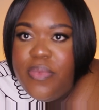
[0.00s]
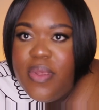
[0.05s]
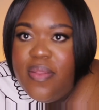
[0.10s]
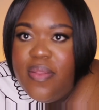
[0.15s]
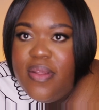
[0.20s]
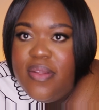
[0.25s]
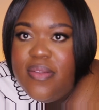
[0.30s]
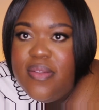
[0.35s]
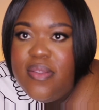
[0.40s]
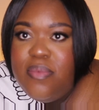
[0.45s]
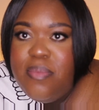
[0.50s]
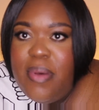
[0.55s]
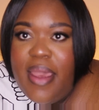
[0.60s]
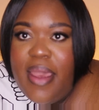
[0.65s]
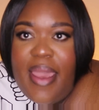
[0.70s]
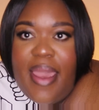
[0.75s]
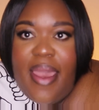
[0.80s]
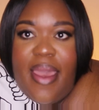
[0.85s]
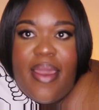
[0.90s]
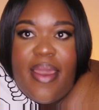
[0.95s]
And this is my
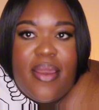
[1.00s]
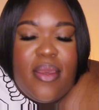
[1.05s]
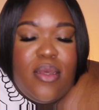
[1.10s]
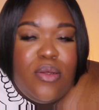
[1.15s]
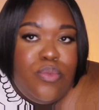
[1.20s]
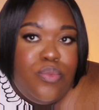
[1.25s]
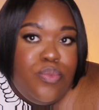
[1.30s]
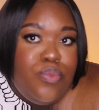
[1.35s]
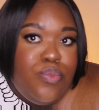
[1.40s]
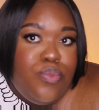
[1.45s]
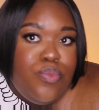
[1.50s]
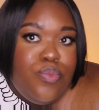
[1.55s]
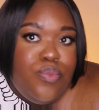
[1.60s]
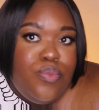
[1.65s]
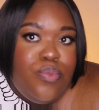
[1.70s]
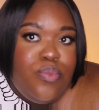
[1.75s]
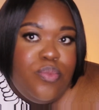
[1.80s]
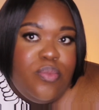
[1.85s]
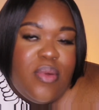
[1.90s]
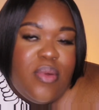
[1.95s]
hack.
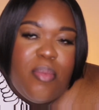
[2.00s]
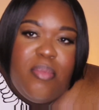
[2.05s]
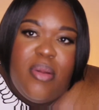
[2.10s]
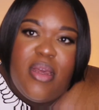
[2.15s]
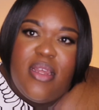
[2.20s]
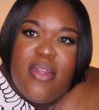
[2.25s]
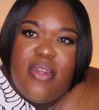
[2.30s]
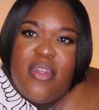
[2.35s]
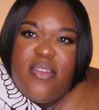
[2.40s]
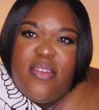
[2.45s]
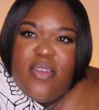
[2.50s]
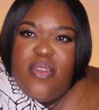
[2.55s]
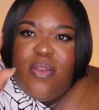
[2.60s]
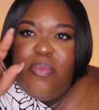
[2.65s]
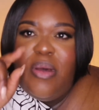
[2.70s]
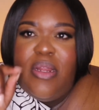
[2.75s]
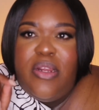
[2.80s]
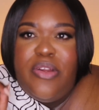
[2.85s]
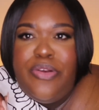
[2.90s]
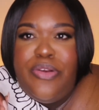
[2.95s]
I'm looking into the
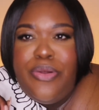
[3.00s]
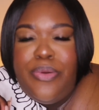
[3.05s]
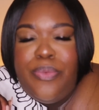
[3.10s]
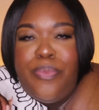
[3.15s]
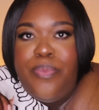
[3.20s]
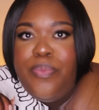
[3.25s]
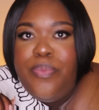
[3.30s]
monitor.